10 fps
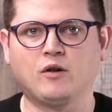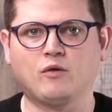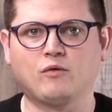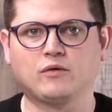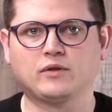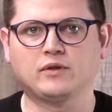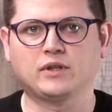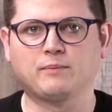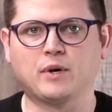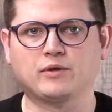or
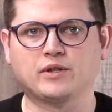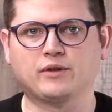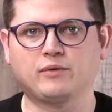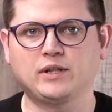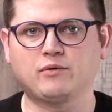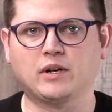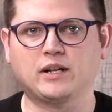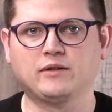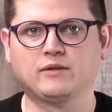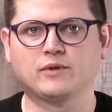the Boson
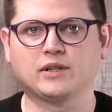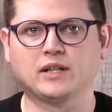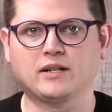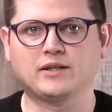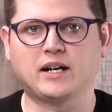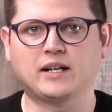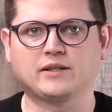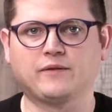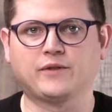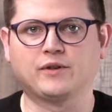320 with a lens size
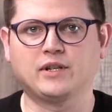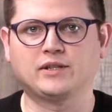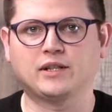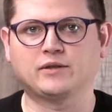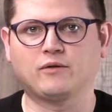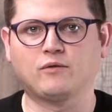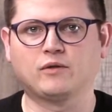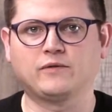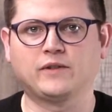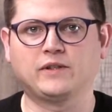of 36
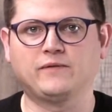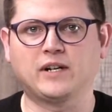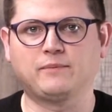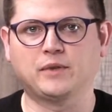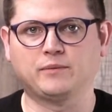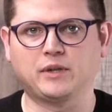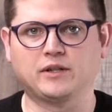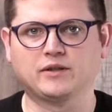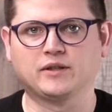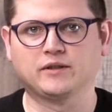or 55 millimeters.